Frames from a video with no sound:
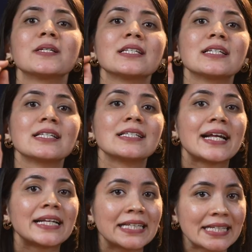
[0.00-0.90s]
businesses
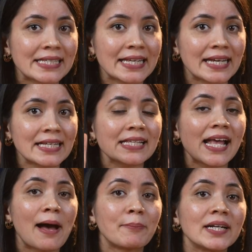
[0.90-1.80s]
like TCS,
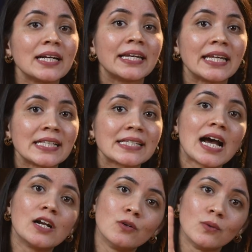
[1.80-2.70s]
capital needs
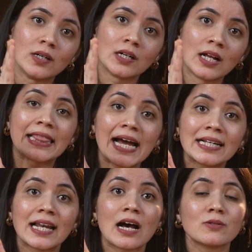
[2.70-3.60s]
are lower.
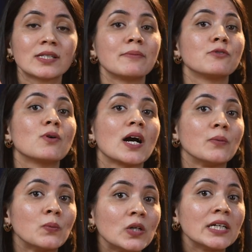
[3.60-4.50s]
That allows them to
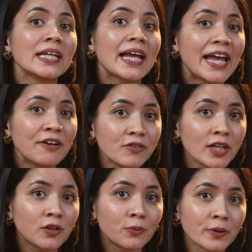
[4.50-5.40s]
convert
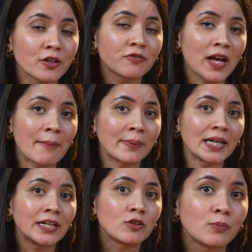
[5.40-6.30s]
every rupee of
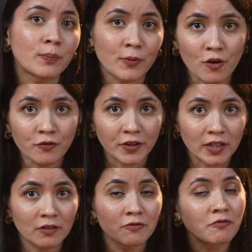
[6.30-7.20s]
capital into profit
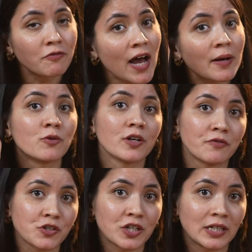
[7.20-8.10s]
far more
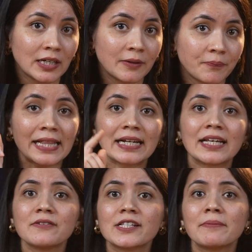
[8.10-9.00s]
efficiently. That
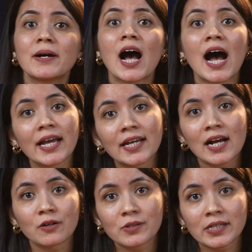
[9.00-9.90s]
gives them a
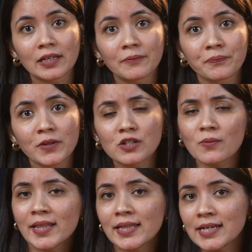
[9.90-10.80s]
higher ROCE.
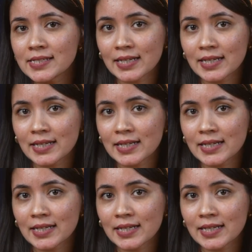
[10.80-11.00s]
So one thing is